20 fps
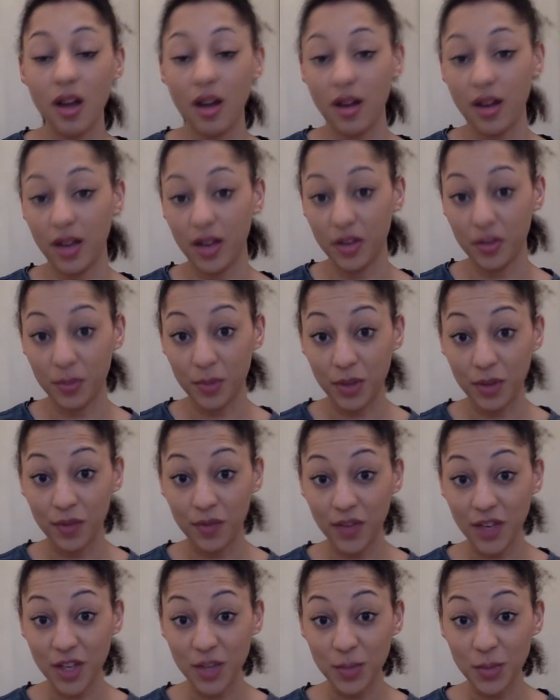I have my own
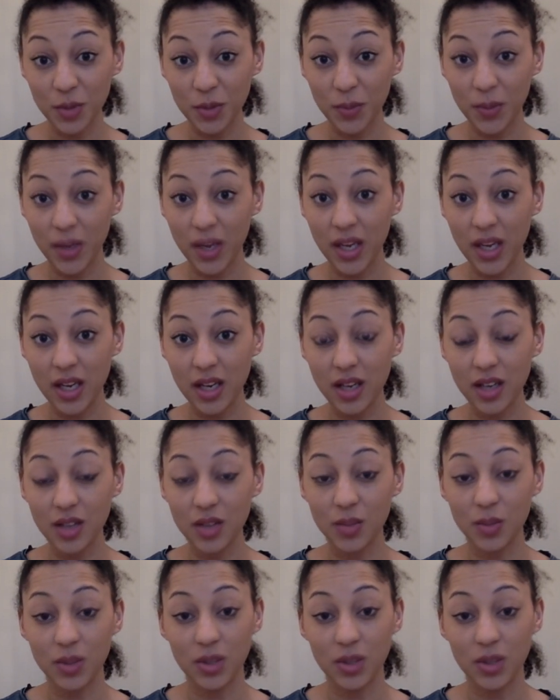Facebook page,